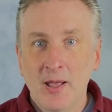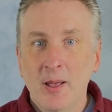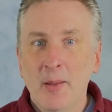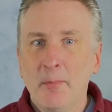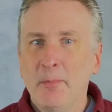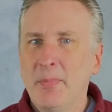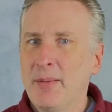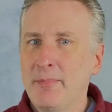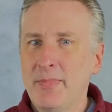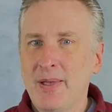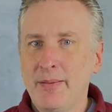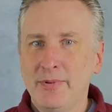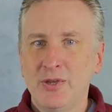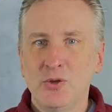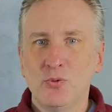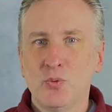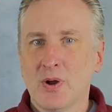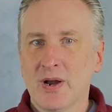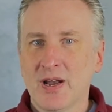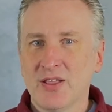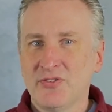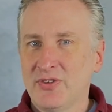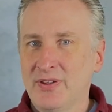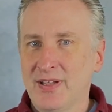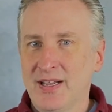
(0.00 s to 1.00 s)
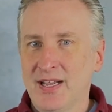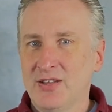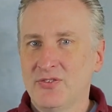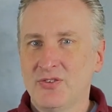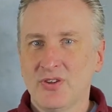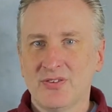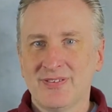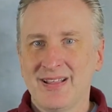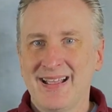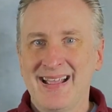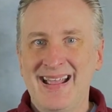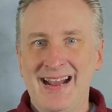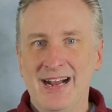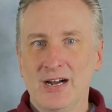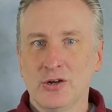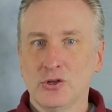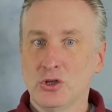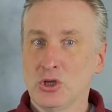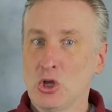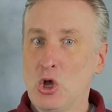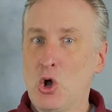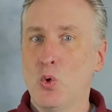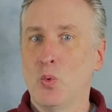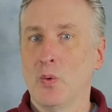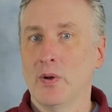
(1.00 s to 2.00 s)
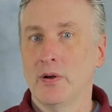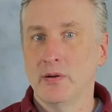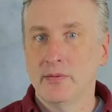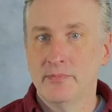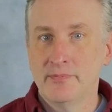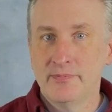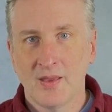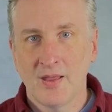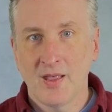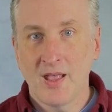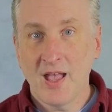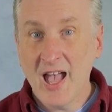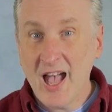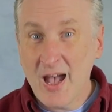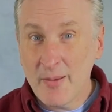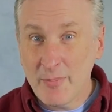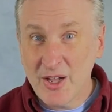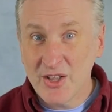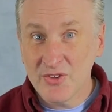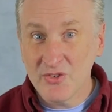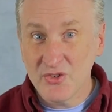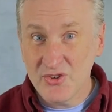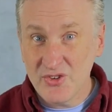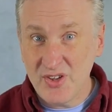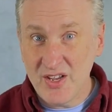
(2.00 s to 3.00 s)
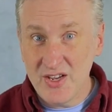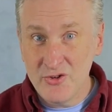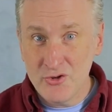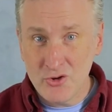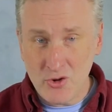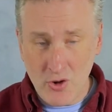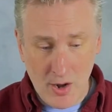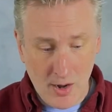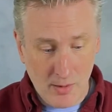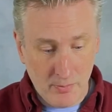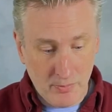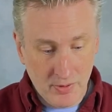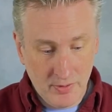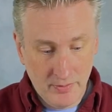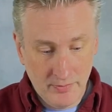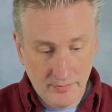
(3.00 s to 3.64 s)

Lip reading: But maybe you want to sing it just a hair lower. How about C sharp?